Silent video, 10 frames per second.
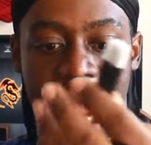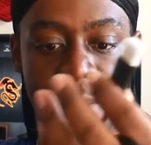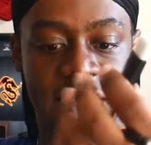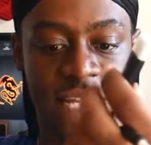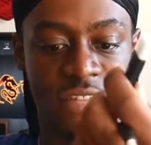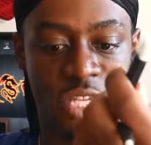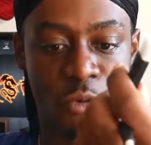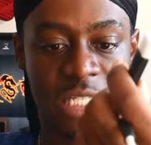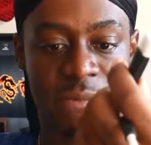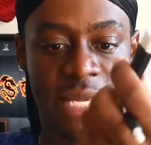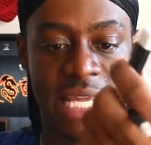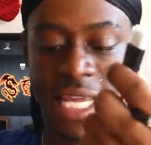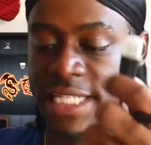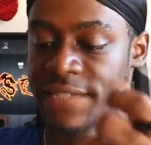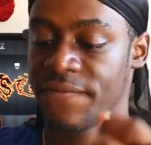I believe the USB
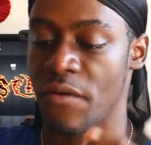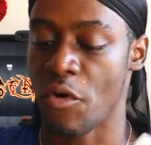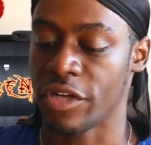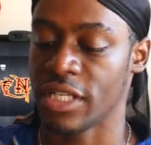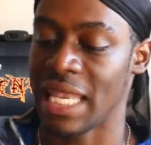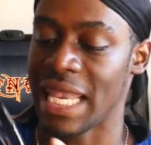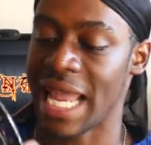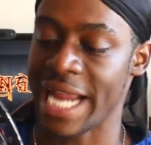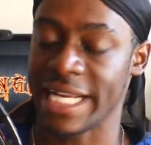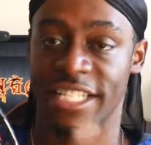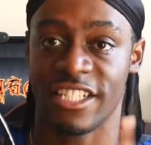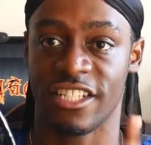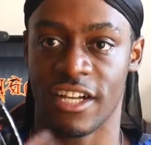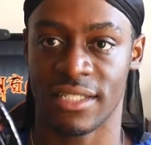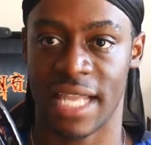is for the light. It
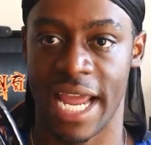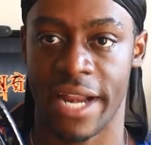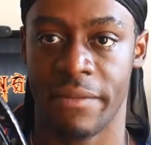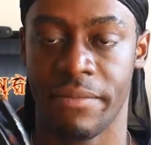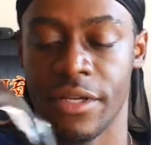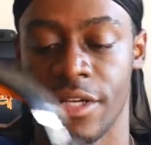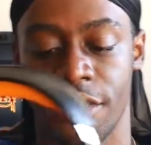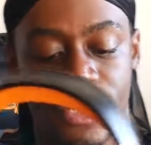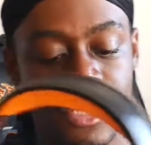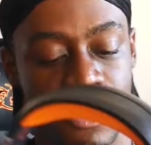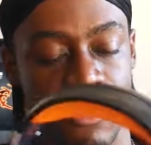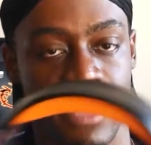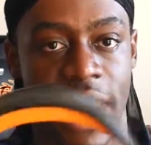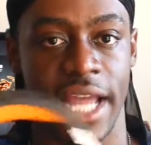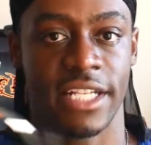does light up. So
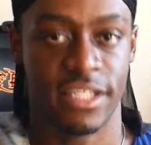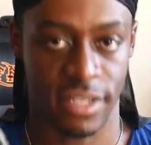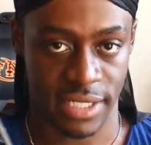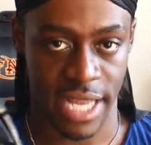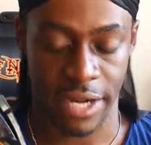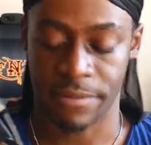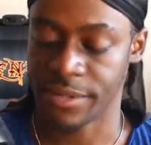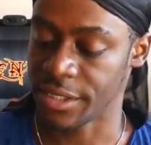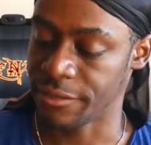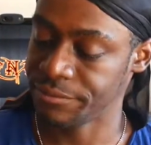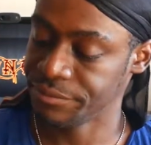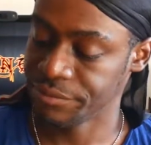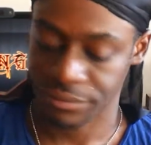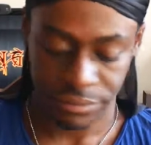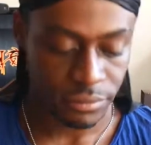yeah, it does light up. So
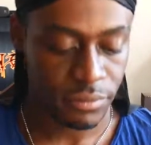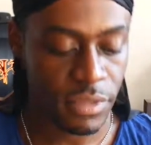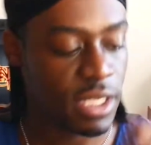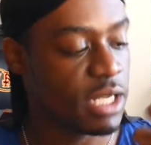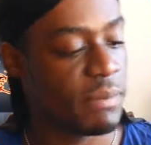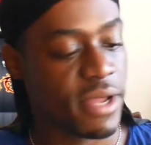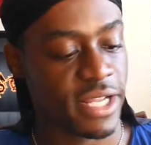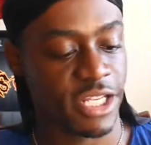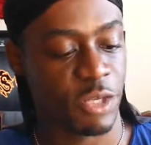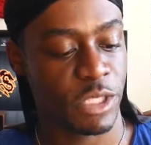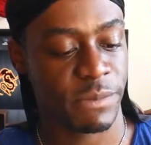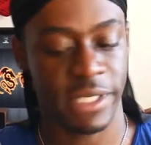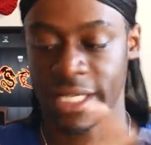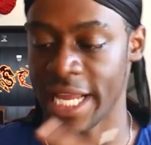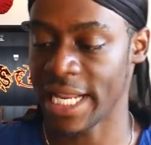plug in the USB
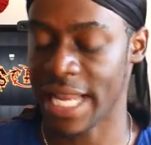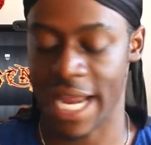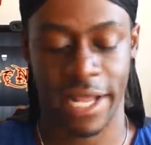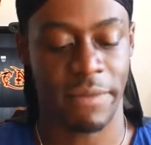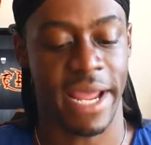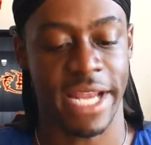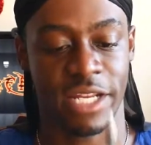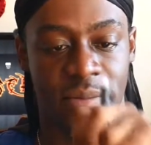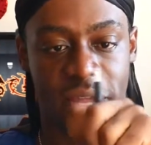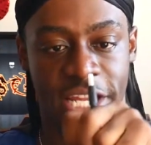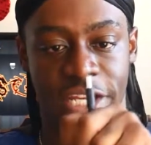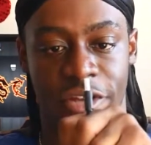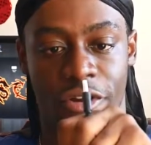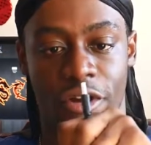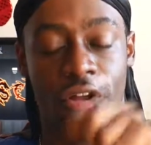to get it light up, and you plug in
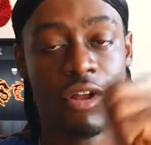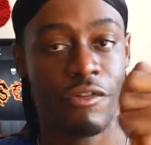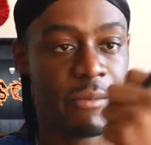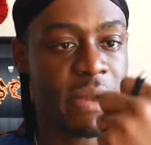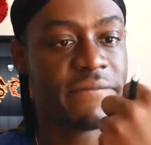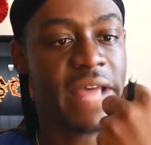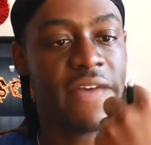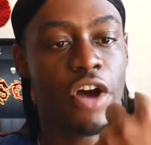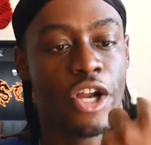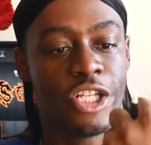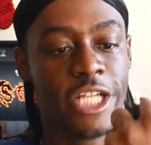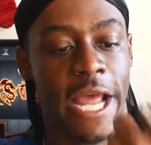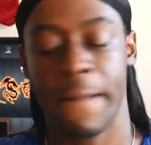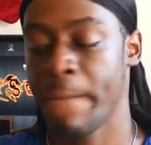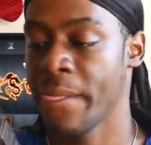your 3.5 audio
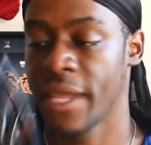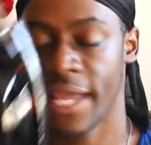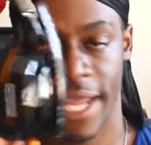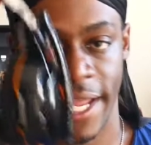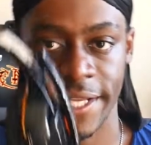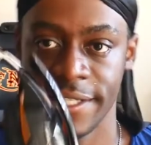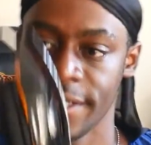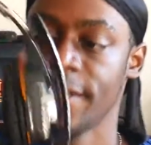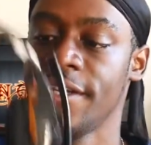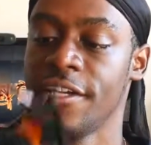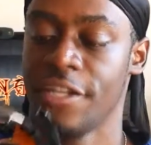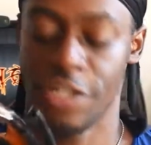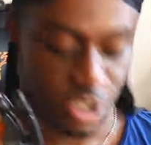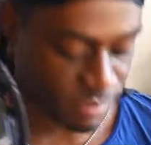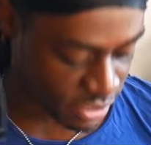jack, and you
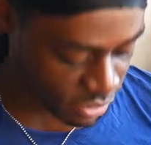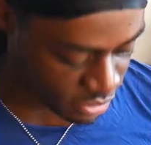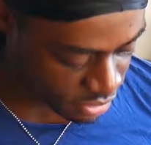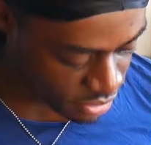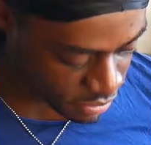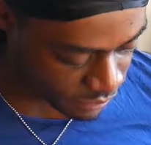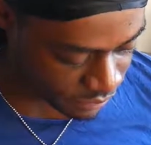should be good to go.